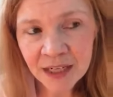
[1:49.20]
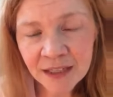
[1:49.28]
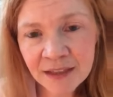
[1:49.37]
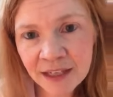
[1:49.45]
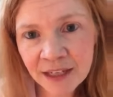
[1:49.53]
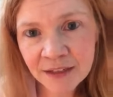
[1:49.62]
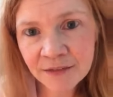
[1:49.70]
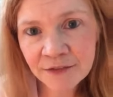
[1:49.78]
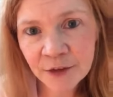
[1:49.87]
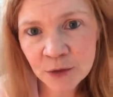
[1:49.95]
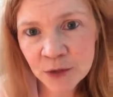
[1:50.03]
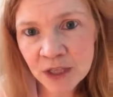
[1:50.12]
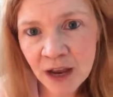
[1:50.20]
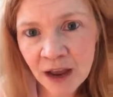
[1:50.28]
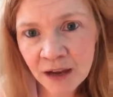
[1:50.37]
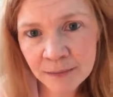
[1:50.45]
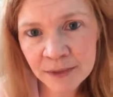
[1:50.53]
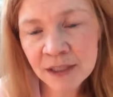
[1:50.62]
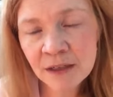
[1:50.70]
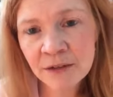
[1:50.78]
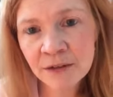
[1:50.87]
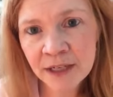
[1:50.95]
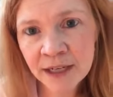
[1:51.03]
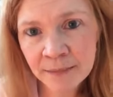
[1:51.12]
And that feels
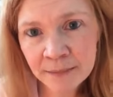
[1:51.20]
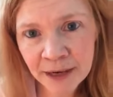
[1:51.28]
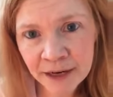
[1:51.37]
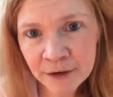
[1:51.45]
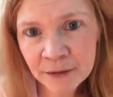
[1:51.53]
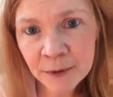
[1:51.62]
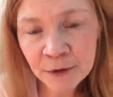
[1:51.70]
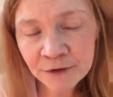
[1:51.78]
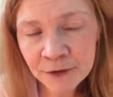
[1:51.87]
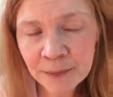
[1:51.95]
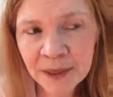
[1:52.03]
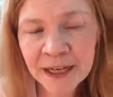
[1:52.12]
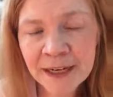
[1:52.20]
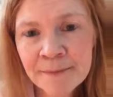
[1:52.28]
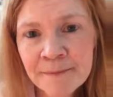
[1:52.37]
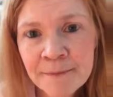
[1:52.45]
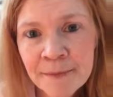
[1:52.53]
absolutely unbearable for me.